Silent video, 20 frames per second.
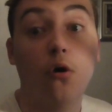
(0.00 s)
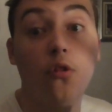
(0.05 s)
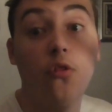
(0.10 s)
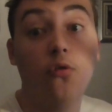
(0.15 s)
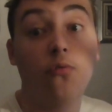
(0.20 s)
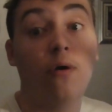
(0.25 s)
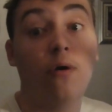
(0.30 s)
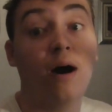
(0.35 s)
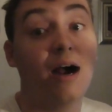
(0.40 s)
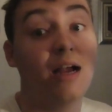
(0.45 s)

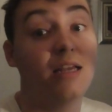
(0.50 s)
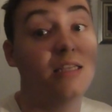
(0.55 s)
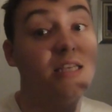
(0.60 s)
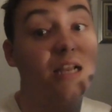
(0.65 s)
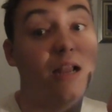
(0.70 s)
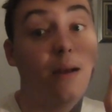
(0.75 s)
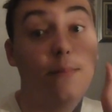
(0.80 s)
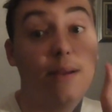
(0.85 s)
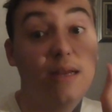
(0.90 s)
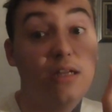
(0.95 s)
Otherwise,
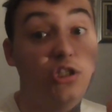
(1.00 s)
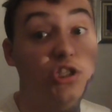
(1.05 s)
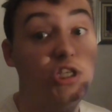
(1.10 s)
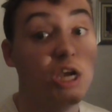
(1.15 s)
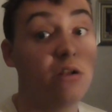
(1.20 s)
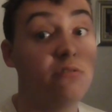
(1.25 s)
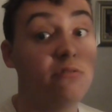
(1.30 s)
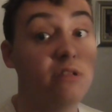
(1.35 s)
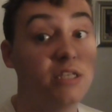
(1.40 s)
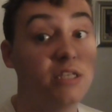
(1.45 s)
and I'm being
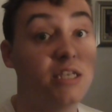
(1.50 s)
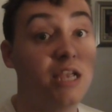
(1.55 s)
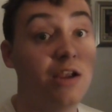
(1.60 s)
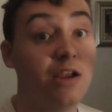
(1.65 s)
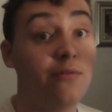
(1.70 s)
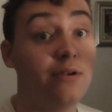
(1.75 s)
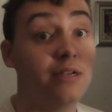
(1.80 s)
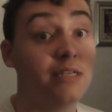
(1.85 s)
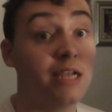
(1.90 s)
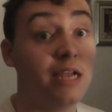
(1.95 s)
generally
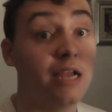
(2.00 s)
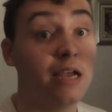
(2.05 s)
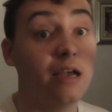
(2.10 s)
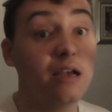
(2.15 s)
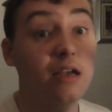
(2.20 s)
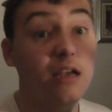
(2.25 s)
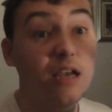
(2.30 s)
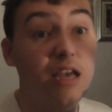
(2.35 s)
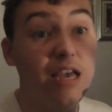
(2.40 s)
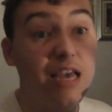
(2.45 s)
serious here,
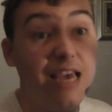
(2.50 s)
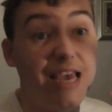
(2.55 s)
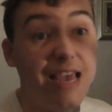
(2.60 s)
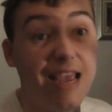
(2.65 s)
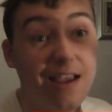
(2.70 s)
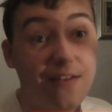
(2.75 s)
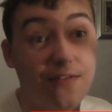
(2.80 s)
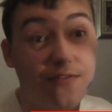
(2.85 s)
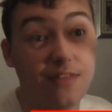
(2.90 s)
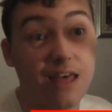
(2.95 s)

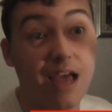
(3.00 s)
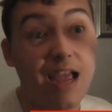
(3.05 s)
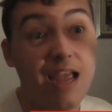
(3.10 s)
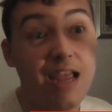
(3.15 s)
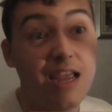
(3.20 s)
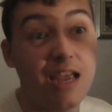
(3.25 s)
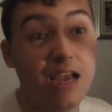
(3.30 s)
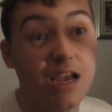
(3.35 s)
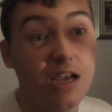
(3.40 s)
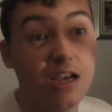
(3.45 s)
if
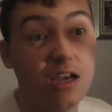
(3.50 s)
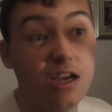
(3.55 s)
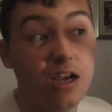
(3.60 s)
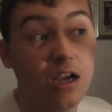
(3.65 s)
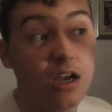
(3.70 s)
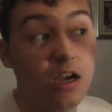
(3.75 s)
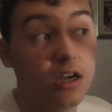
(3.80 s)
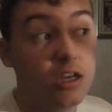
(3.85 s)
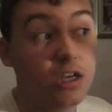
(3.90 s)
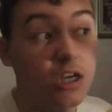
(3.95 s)
they
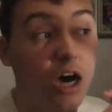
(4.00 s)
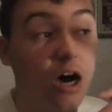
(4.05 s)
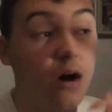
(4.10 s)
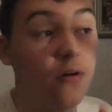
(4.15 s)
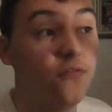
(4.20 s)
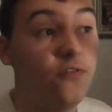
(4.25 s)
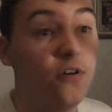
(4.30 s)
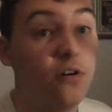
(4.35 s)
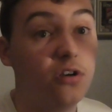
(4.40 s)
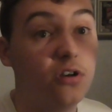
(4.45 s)

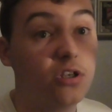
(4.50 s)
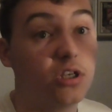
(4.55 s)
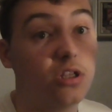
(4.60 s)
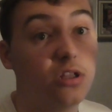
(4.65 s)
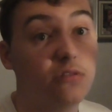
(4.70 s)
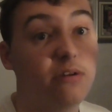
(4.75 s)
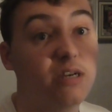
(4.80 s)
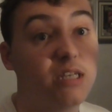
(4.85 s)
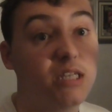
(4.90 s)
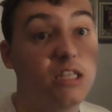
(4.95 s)
can't focus
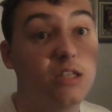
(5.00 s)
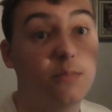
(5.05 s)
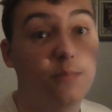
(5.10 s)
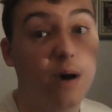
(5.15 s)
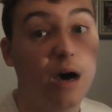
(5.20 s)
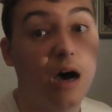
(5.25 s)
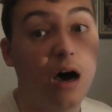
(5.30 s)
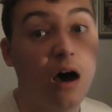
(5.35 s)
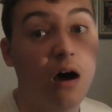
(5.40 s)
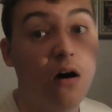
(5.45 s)
on the rest of the
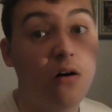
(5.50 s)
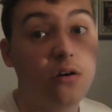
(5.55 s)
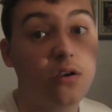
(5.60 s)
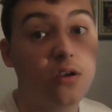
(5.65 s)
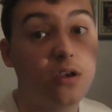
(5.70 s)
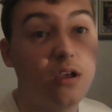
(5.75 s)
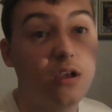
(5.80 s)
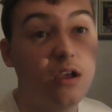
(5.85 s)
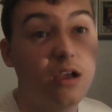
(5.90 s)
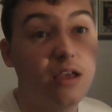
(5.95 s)

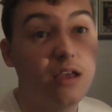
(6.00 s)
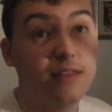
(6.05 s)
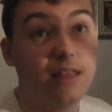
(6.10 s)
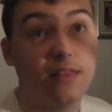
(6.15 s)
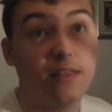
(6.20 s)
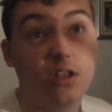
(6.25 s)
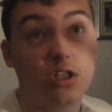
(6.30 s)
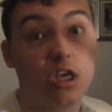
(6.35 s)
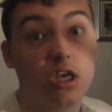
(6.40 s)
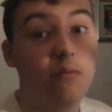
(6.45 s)
park,
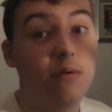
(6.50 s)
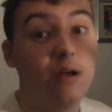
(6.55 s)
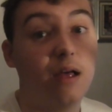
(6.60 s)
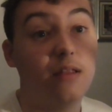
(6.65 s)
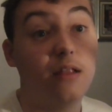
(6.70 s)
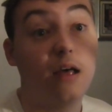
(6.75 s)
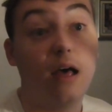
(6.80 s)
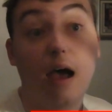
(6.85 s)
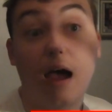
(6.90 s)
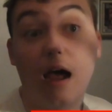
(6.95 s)
then the Tom
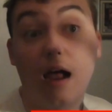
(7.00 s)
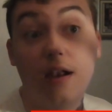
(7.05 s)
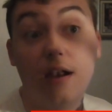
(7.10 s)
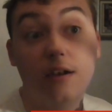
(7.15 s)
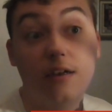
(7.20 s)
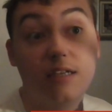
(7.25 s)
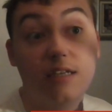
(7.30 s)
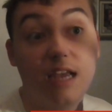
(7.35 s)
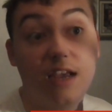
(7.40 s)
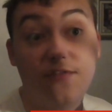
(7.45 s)
and
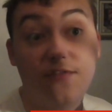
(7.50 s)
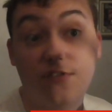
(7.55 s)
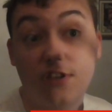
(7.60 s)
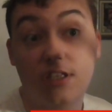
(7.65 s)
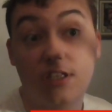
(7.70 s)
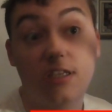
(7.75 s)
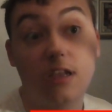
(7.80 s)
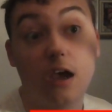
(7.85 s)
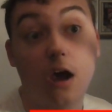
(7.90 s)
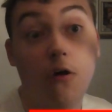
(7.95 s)
and if
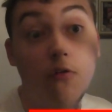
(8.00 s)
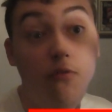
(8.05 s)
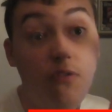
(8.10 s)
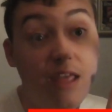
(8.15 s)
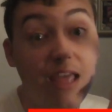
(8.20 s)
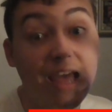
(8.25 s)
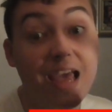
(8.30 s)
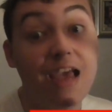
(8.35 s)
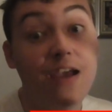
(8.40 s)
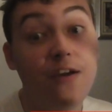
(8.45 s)
the
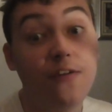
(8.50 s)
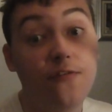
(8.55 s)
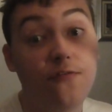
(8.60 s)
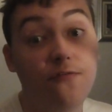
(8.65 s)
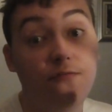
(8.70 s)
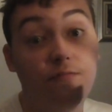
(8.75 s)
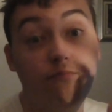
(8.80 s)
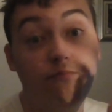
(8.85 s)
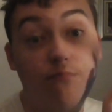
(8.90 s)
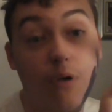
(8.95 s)
only
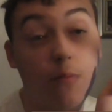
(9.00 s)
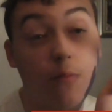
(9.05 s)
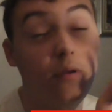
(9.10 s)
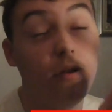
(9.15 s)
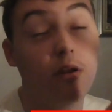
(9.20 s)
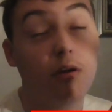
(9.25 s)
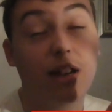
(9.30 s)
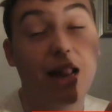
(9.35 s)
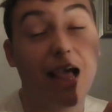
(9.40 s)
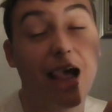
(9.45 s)
if probably
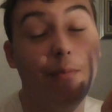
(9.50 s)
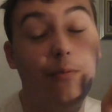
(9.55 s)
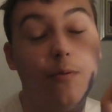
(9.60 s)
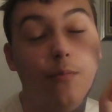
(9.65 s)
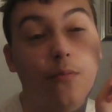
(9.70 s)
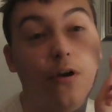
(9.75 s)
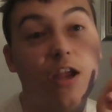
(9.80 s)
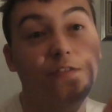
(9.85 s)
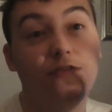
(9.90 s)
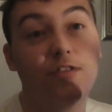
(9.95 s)
not going to
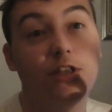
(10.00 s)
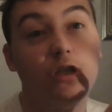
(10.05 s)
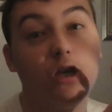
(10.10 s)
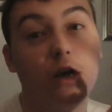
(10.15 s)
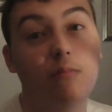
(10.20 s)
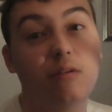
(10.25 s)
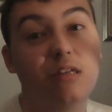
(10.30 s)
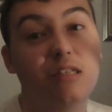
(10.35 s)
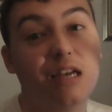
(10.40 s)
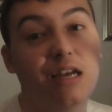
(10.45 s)
happen, but if the
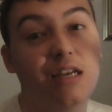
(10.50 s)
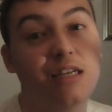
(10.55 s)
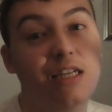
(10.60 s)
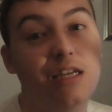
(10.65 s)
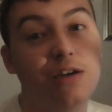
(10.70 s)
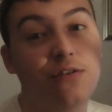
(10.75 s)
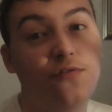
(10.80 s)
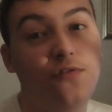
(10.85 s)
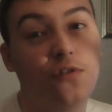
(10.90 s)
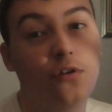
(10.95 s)
Thomas Land
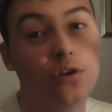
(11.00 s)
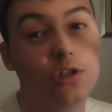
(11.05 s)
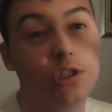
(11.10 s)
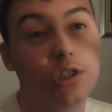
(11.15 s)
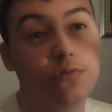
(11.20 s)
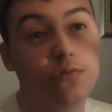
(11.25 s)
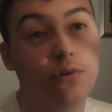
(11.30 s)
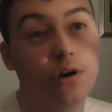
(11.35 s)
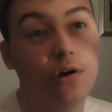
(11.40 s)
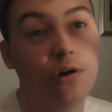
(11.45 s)
deal
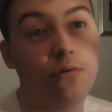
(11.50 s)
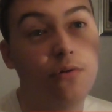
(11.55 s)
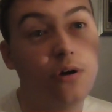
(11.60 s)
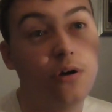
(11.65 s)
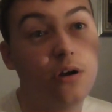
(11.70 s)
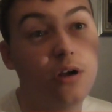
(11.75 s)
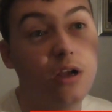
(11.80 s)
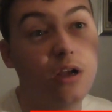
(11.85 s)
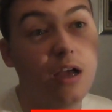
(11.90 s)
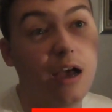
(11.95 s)
falls through,
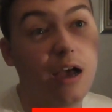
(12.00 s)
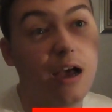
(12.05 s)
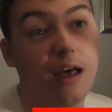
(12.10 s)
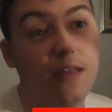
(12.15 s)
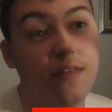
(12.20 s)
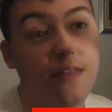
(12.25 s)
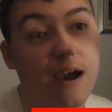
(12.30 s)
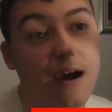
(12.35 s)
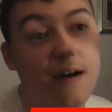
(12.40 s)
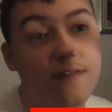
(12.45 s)

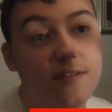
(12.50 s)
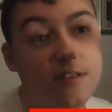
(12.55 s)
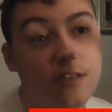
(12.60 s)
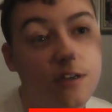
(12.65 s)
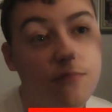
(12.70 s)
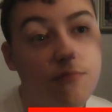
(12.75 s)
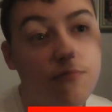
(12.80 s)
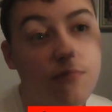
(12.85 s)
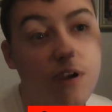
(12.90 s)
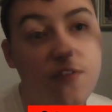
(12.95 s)
and they have
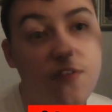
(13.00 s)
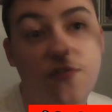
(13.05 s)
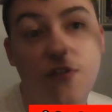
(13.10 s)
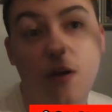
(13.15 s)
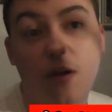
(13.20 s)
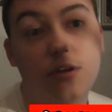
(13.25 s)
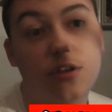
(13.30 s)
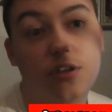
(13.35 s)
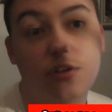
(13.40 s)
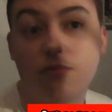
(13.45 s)
to
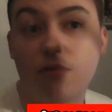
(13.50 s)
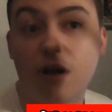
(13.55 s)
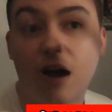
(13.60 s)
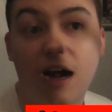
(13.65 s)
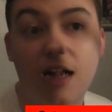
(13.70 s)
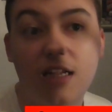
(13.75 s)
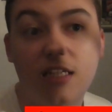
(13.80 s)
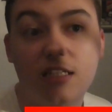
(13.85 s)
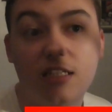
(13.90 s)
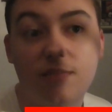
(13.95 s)
refurbish the
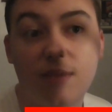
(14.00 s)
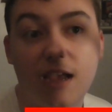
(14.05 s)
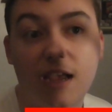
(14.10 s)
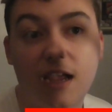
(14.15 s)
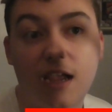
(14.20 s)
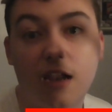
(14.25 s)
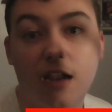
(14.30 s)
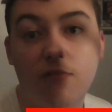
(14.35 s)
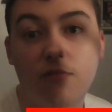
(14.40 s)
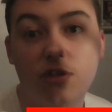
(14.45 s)
rides to
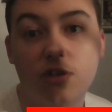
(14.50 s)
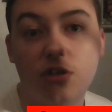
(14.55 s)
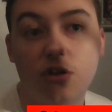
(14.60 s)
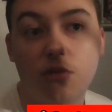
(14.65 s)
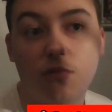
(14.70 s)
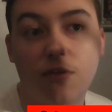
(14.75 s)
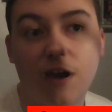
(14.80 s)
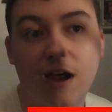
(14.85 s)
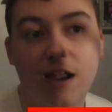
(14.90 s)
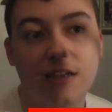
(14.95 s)
make it an
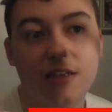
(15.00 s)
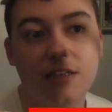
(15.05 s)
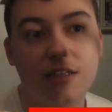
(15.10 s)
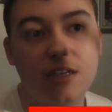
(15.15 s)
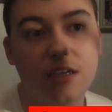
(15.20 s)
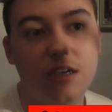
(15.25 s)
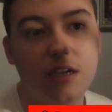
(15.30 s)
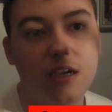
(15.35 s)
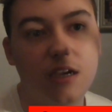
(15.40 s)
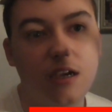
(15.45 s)
original brand,
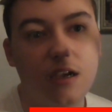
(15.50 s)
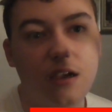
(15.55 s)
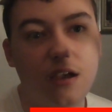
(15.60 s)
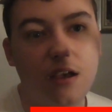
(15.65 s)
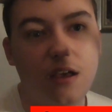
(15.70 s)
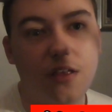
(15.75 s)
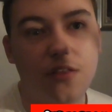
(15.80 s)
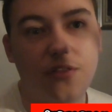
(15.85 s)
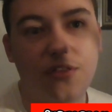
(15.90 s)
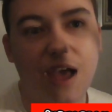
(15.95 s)

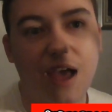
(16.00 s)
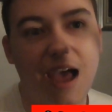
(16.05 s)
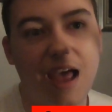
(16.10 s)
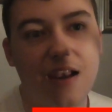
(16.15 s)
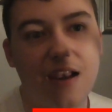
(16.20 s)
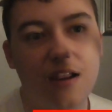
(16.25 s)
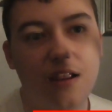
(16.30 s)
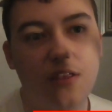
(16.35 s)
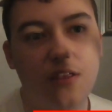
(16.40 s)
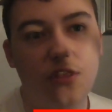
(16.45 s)

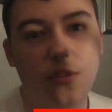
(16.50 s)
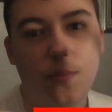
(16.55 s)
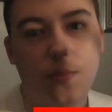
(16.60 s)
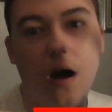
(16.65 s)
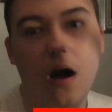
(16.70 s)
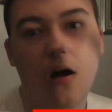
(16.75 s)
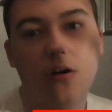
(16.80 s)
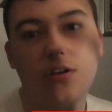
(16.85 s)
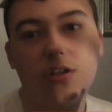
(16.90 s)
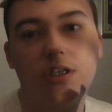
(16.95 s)
then the
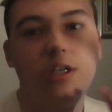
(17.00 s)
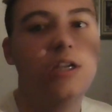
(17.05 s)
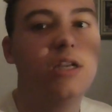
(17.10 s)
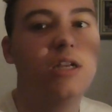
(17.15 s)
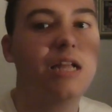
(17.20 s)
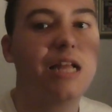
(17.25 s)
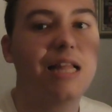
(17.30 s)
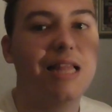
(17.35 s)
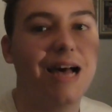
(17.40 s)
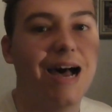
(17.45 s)
park's going
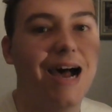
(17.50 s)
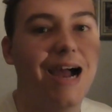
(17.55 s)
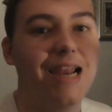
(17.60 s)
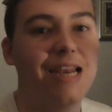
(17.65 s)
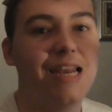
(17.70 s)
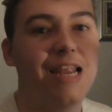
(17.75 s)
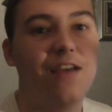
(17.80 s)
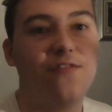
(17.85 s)
to decline.